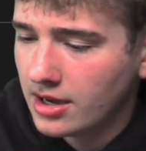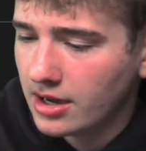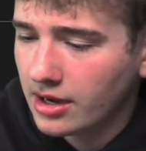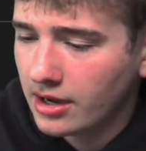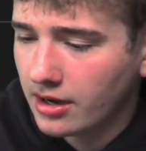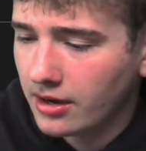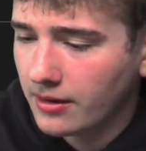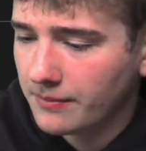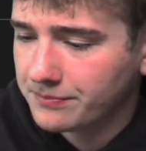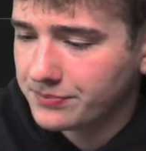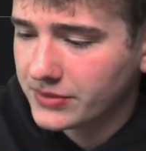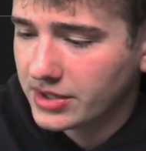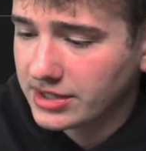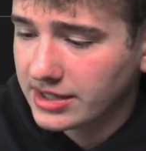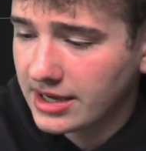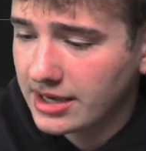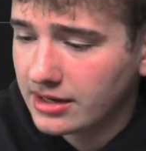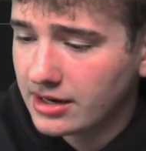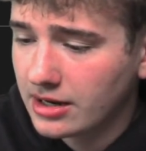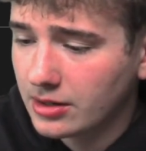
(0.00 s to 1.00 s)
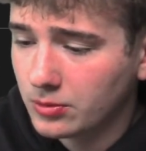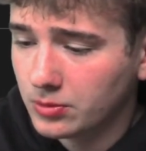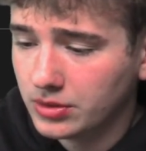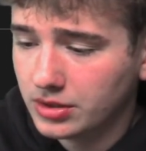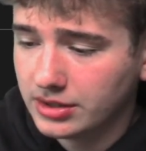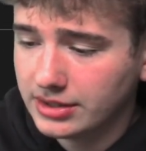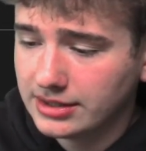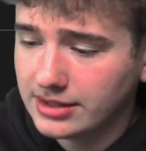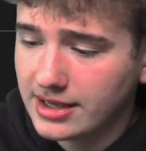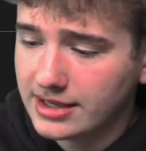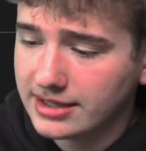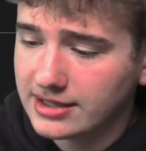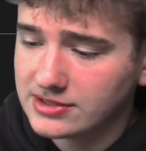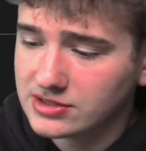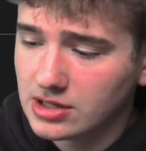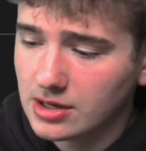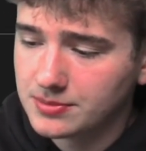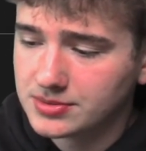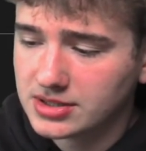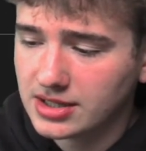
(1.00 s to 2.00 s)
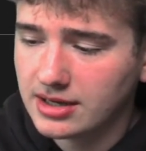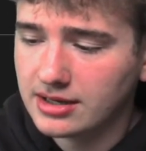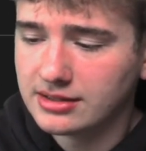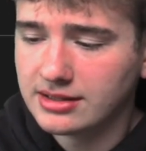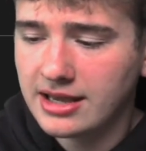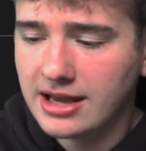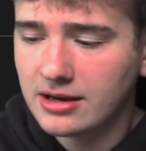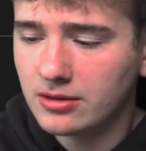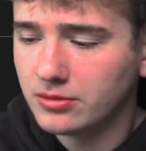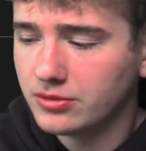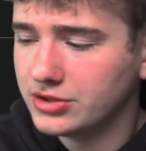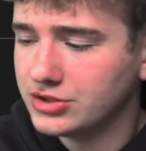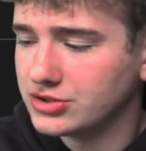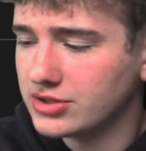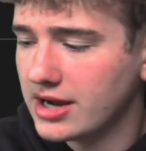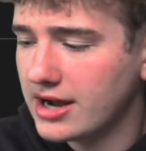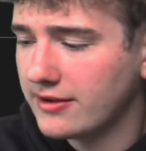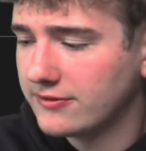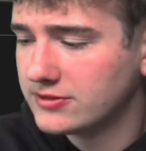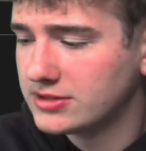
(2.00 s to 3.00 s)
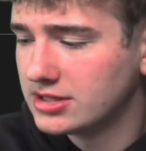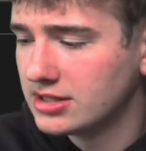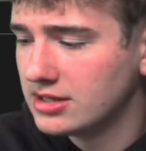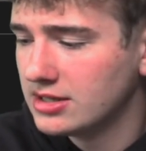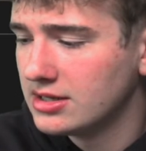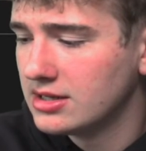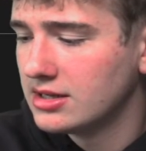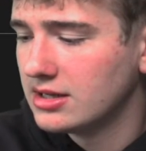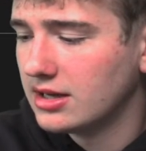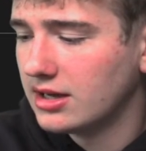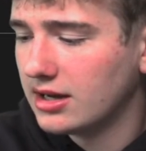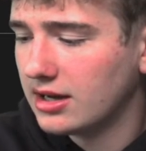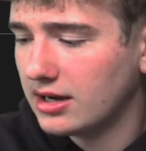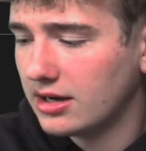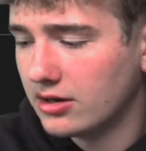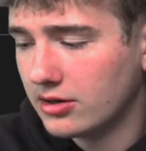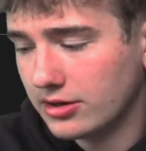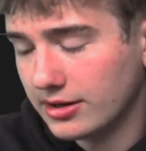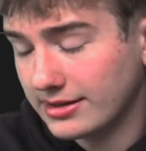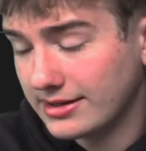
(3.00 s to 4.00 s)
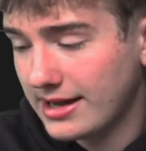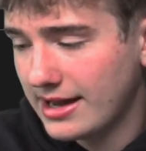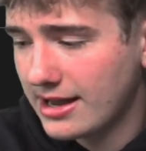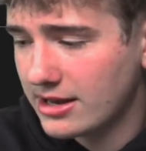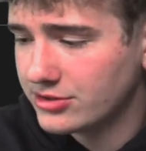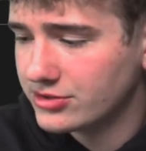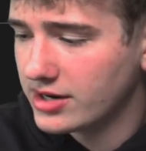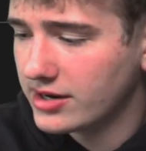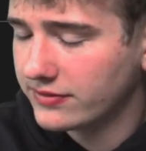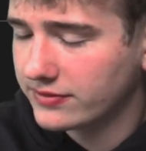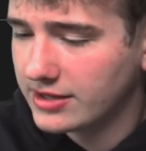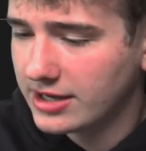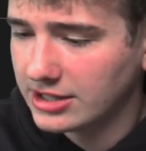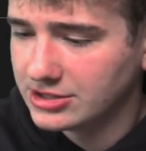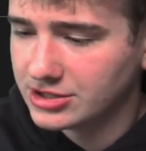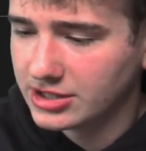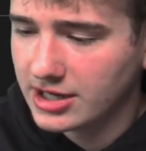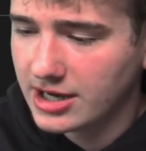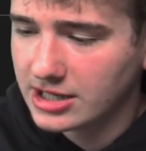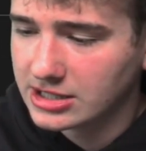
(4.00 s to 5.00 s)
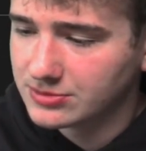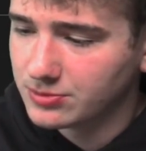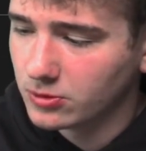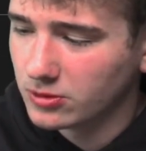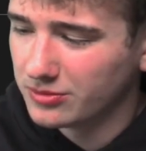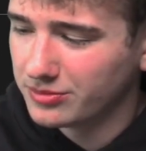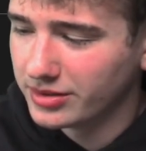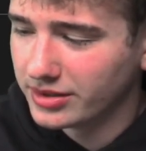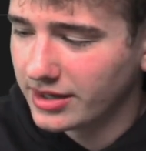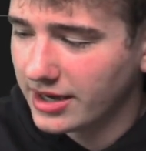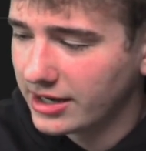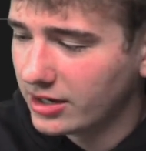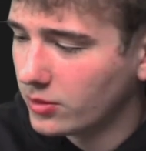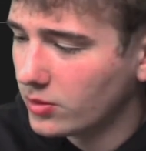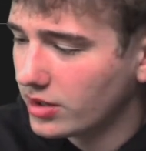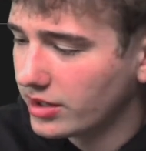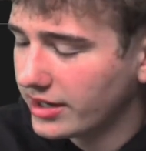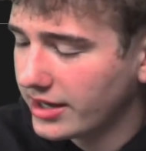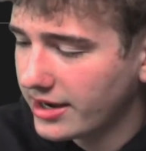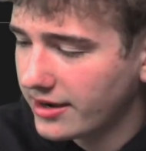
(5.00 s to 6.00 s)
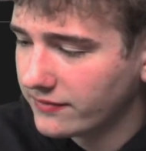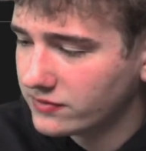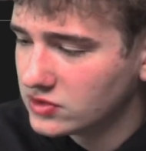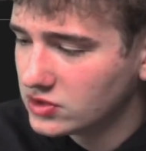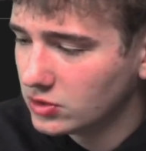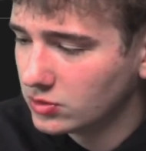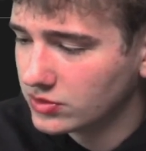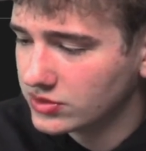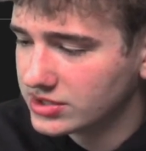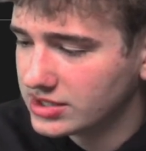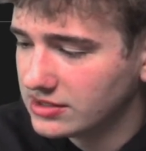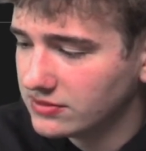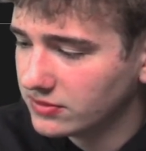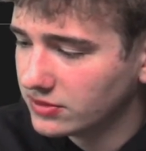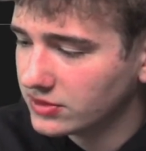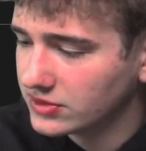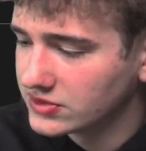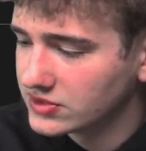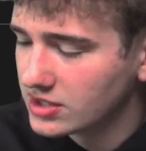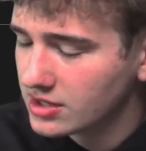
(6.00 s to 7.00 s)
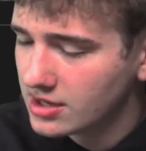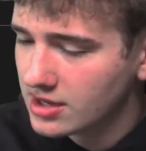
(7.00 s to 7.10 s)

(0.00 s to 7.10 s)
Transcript: Again, I really like his upside. Can't really draft, or I can draft KJ Osborne, but I don't want to have 2 receivers.